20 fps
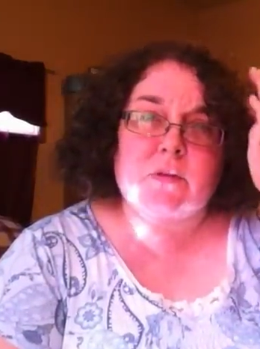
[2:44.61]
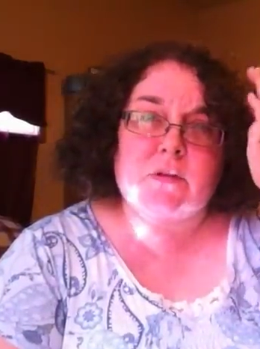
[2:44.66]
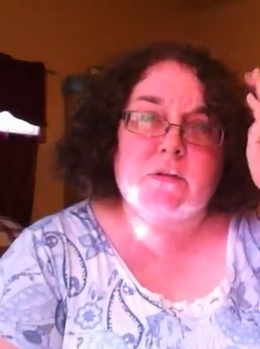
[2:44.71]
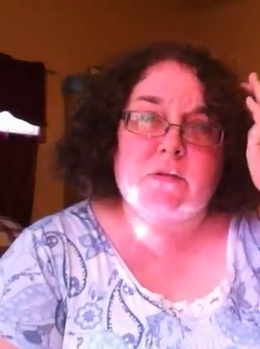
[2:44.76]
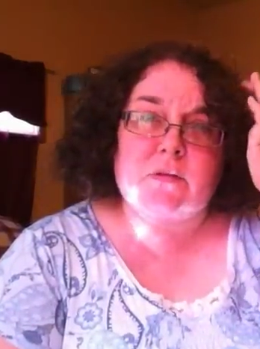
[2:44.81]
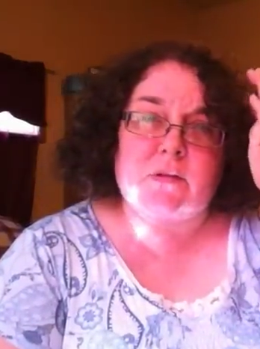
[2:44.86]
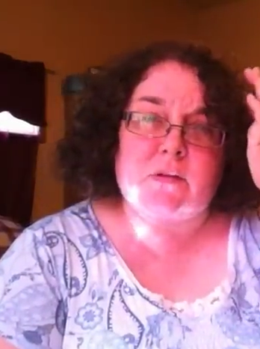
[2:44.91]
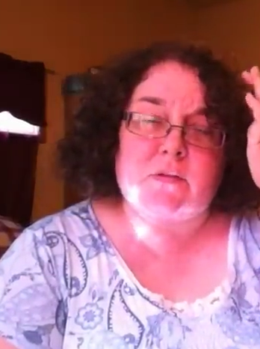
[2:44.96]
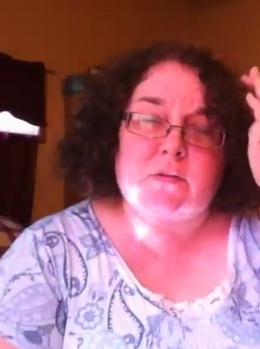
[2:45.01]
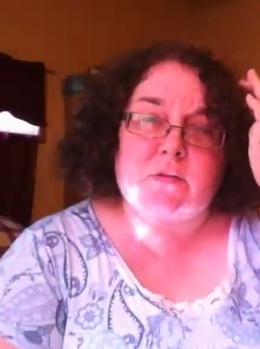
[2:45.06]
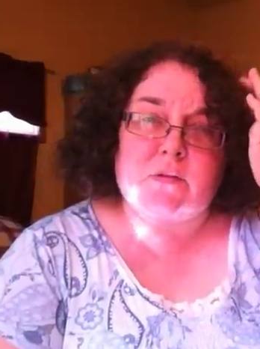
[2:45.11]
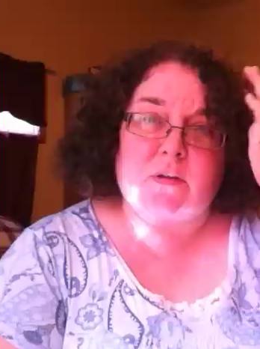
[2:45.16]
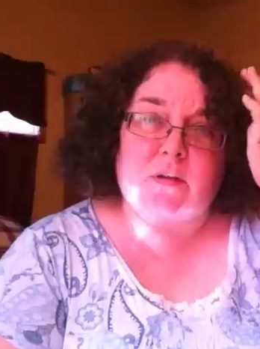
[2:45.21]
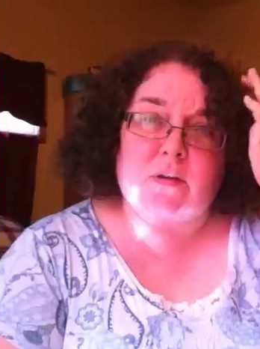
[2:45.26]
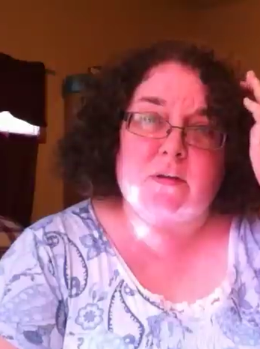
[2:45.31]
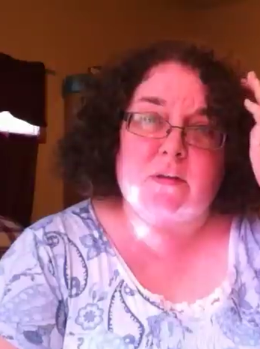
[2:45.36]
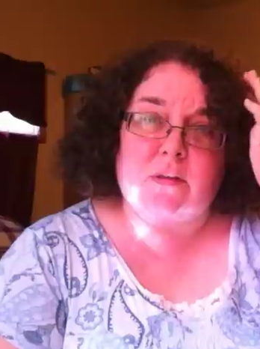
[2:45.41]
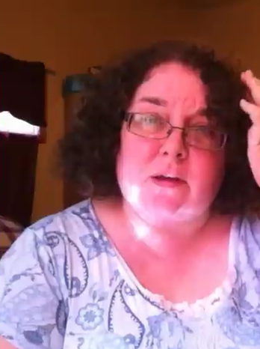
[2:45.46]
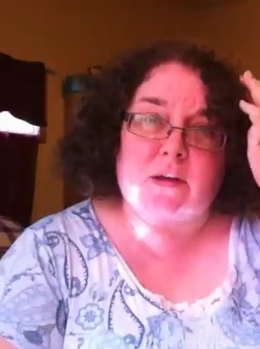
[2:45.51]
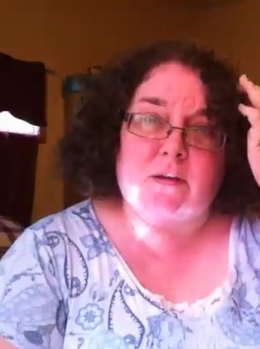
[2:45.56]
since
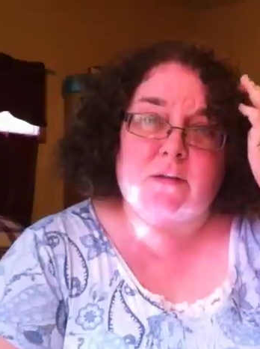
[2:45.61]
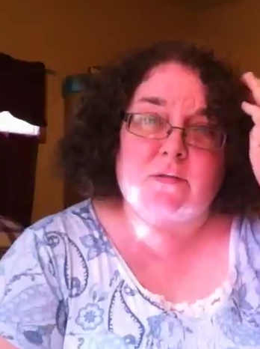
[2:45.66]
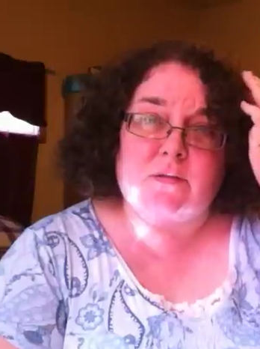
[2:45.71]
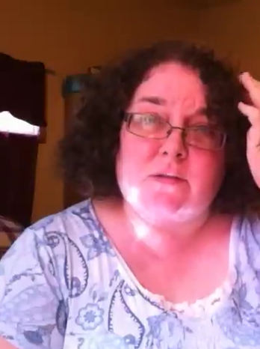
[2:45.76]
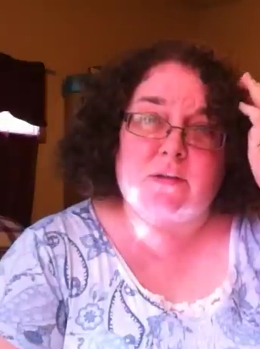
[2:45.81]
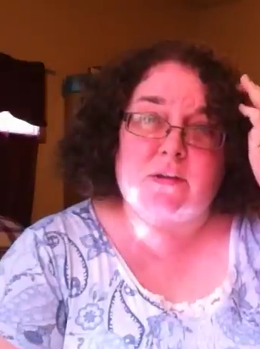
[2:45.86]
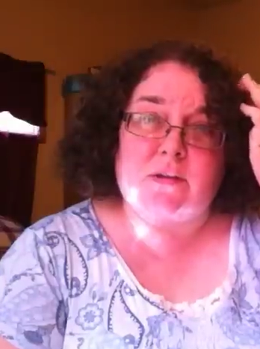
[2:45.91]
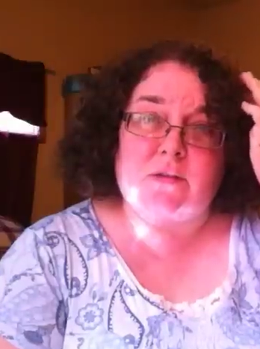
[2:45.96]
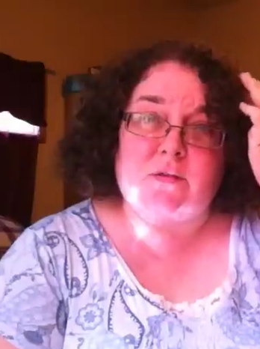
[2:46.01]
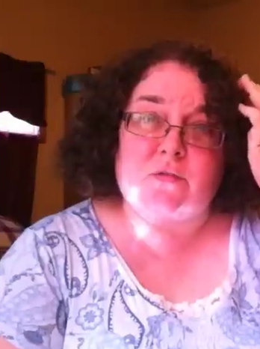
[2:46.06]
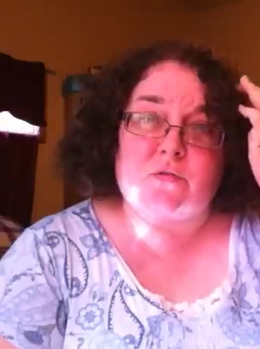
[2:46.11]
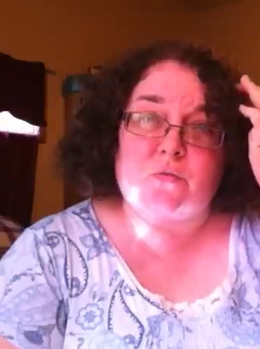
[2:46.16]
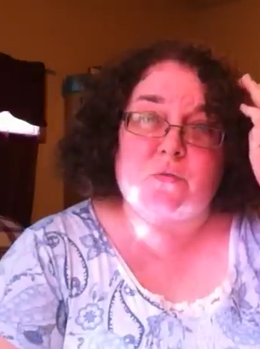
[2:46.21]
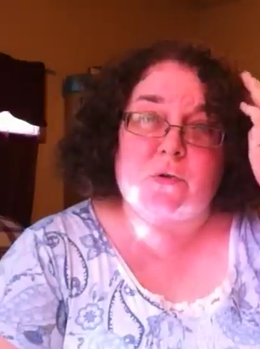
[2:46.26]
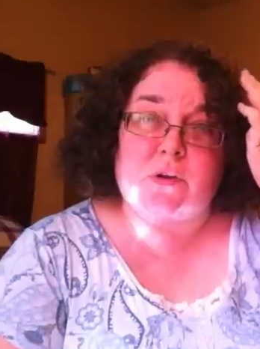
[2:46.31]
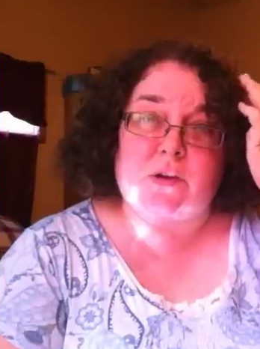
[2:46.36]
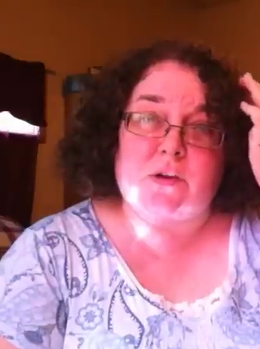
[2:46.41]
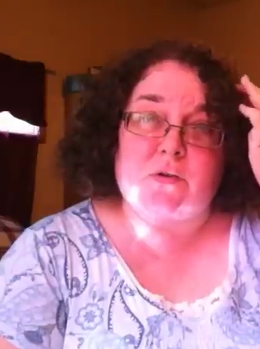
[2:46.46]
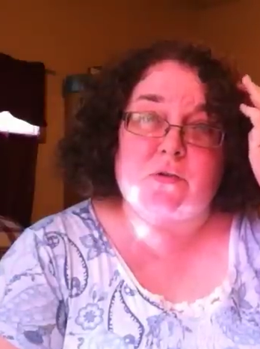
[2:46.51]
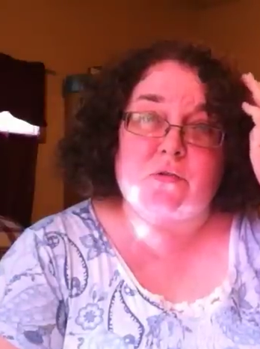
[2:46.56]
like 10 or
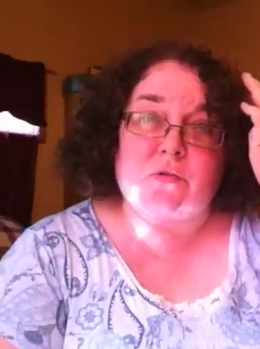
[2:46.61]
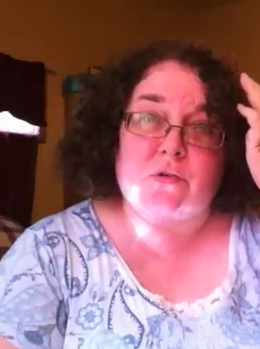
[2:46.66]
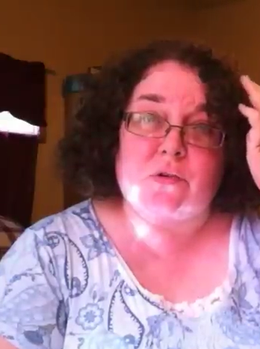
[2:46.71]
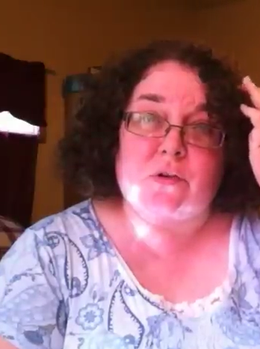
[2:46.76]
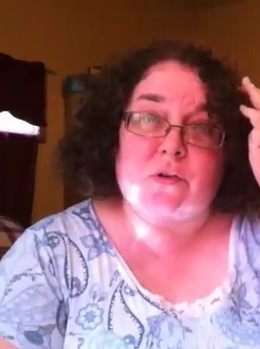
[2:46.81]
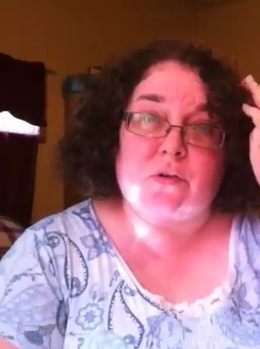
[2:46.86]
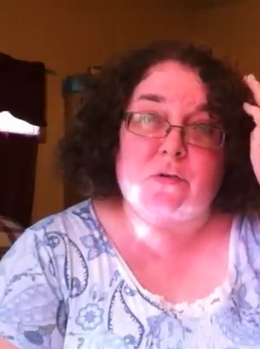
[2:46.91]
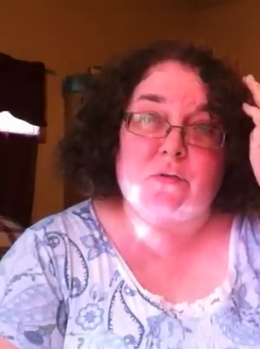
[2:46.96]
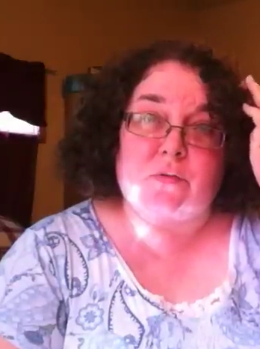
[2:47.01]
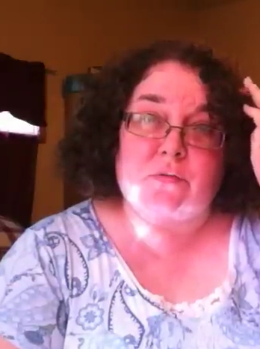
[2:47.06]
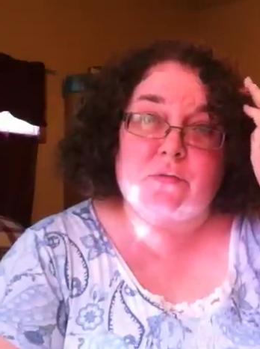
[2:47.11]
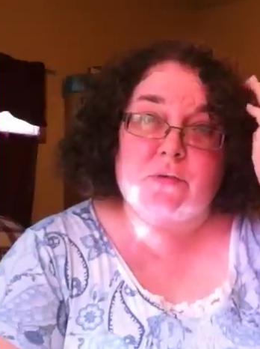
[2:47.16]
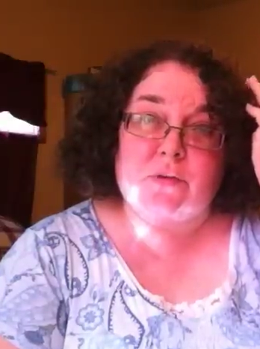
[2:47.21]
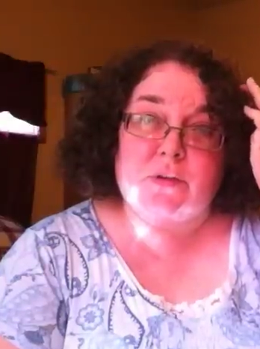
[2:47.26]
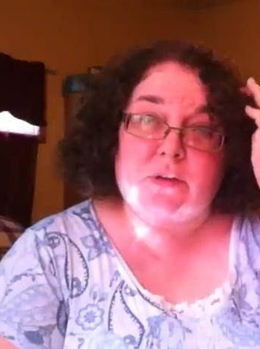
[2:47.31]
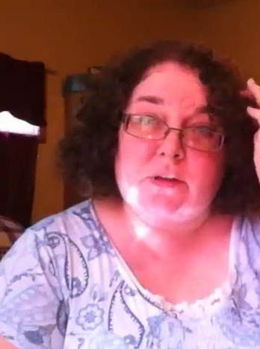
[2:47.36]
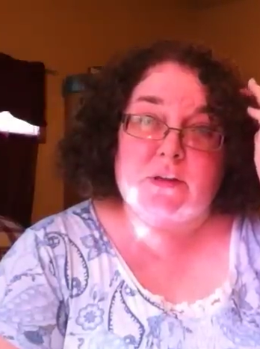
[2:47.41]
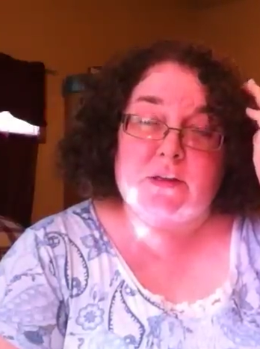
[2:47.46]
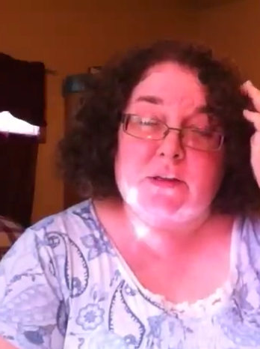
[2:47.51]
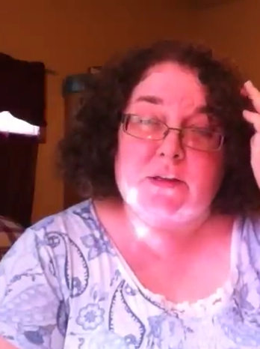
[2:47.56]
20 years ago.
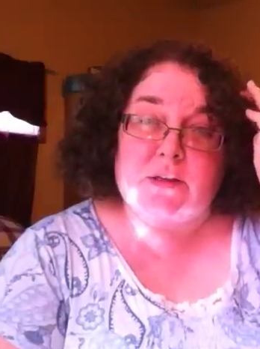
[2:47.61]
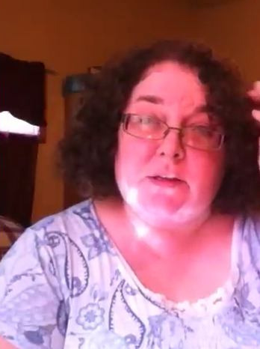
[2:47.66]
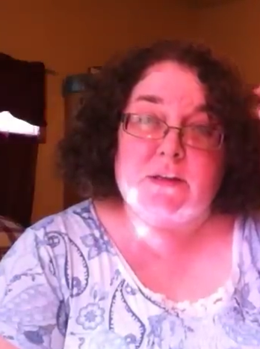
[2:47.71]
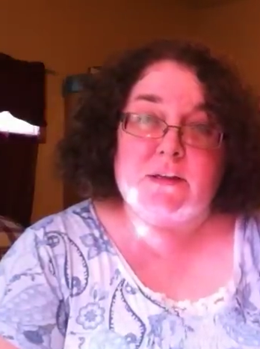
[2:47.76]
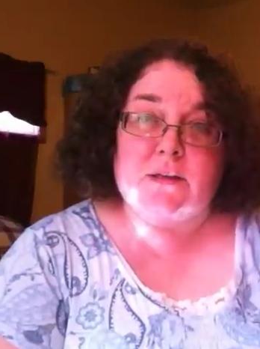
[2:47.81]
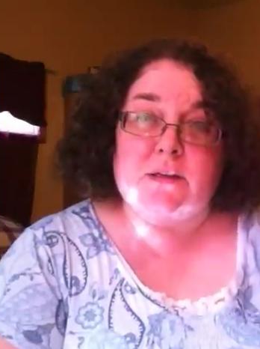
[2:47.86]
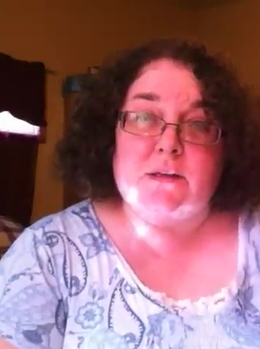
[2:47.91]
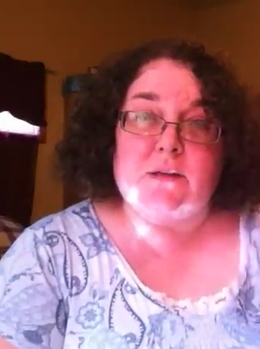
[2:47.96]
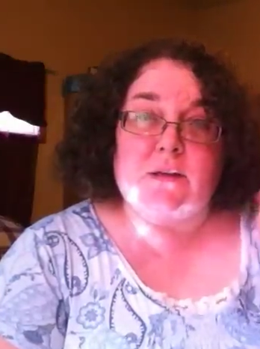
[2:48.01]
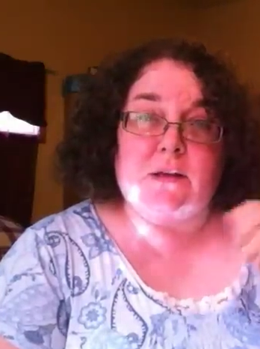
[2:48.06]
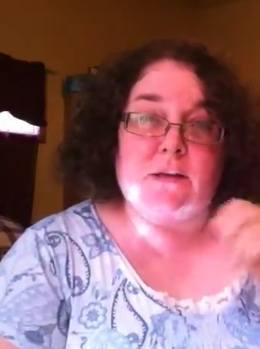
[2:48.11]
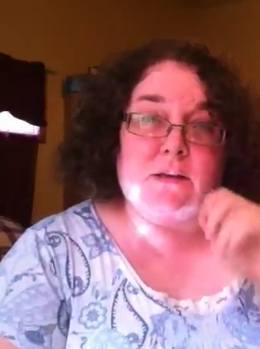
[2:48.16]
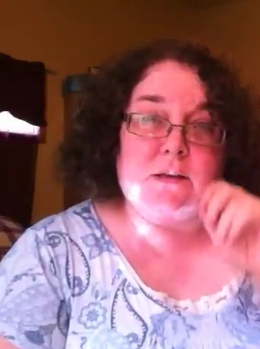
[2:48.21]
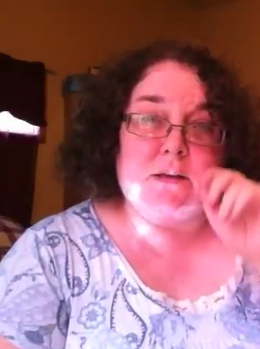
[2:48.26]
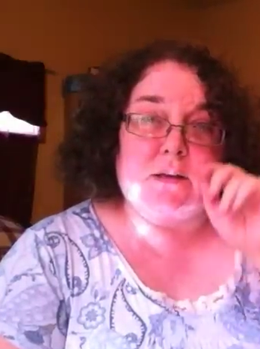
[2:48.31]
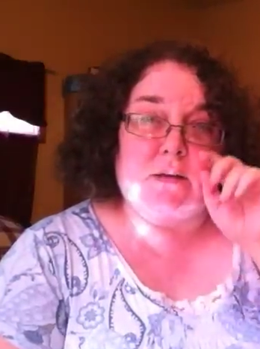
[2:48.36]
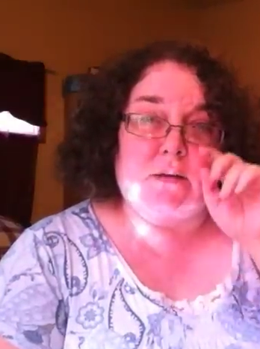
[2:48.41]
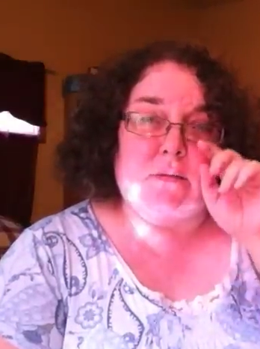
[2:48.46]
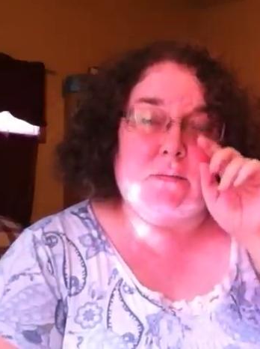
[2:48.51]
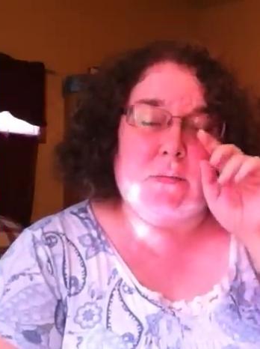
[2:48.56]
I
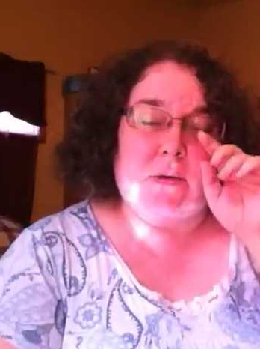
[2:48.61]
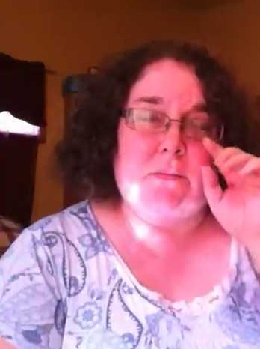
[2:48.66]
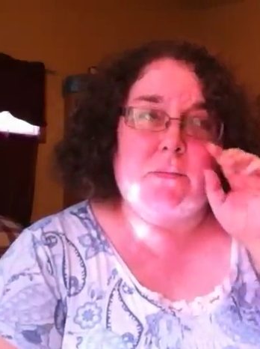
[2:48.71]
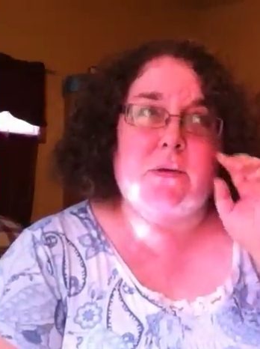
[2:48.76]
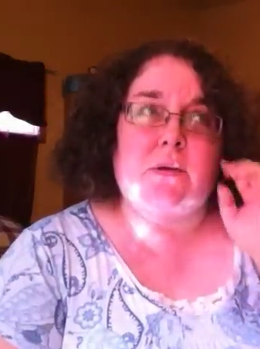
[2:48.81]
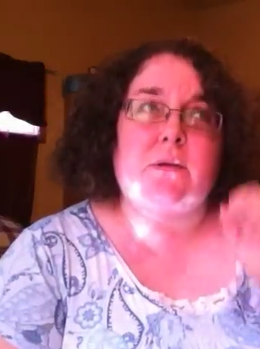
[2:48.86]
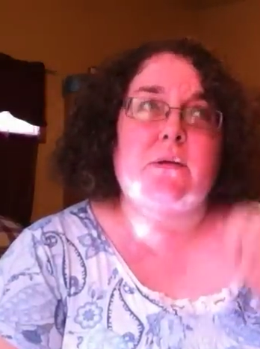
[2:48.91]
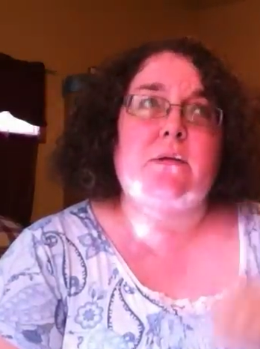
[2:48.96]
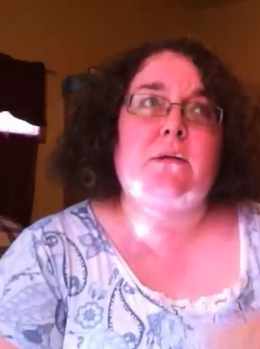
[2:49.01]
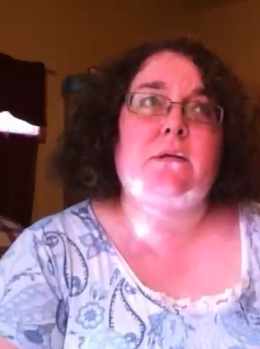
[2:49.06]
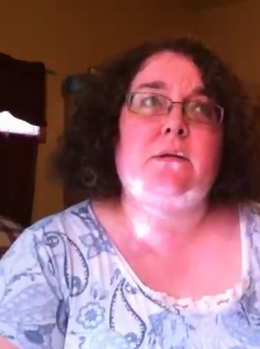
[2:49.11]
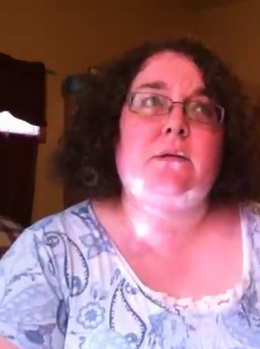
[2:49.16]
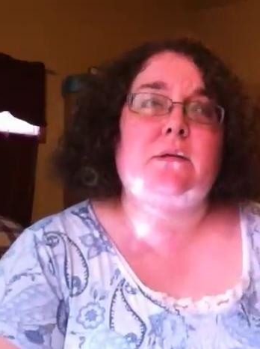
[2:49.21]
did maybe